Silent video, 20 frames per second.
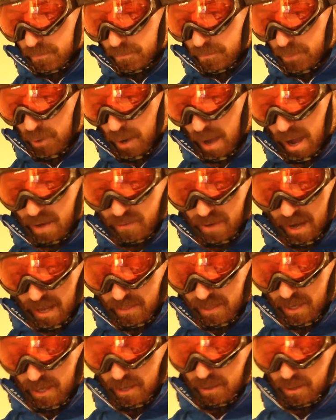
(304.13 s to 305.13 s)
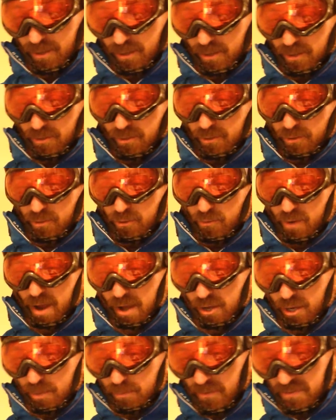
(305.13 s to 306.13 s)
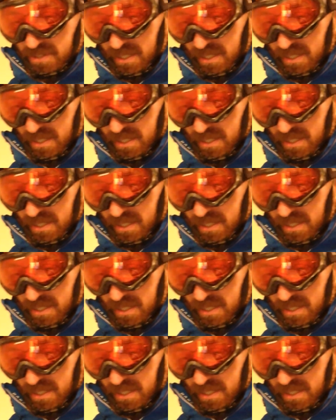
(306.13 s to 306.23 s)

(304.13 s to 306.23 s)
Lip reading: but I reckon the right number of